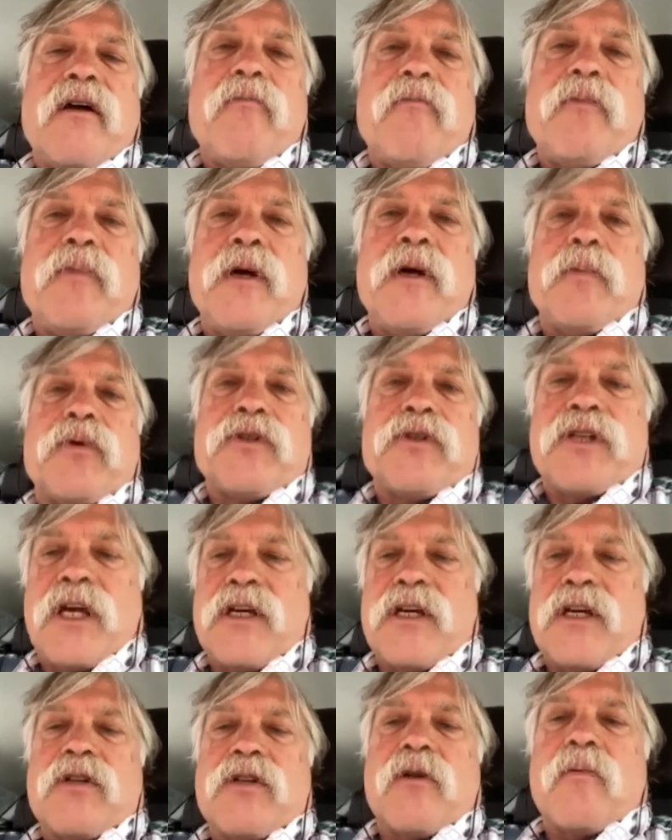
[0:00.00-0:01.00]
people
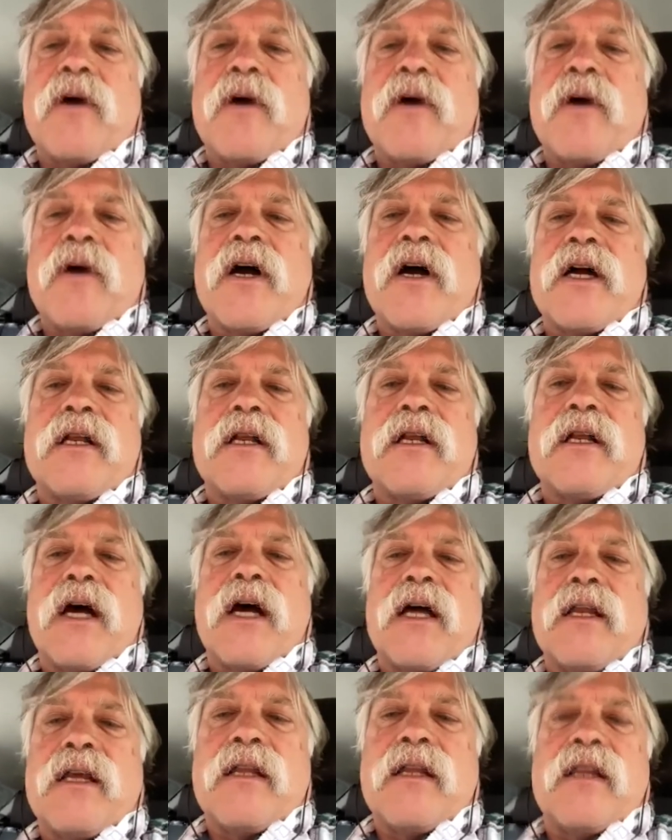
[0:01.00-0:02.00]
change their mind a lot
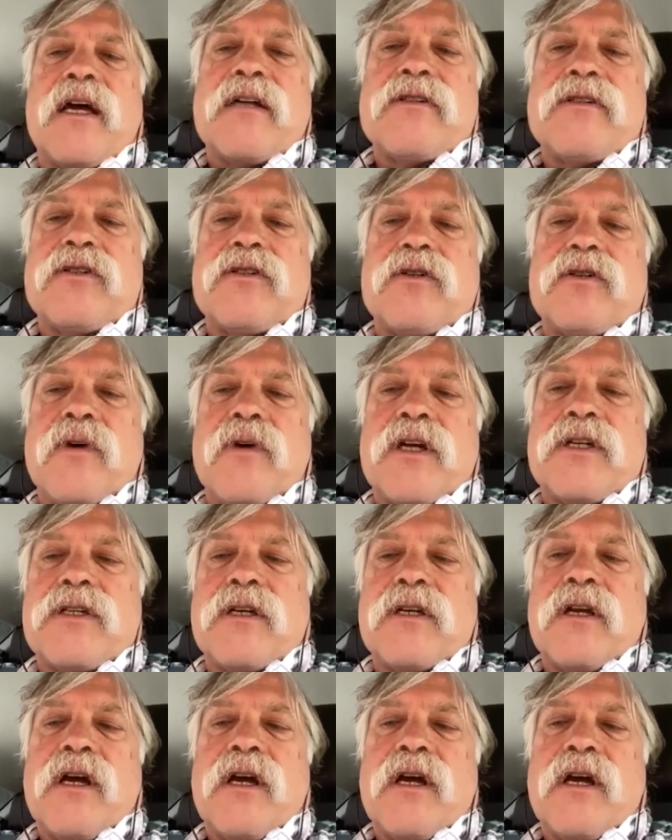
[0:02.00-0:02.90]
in that situation.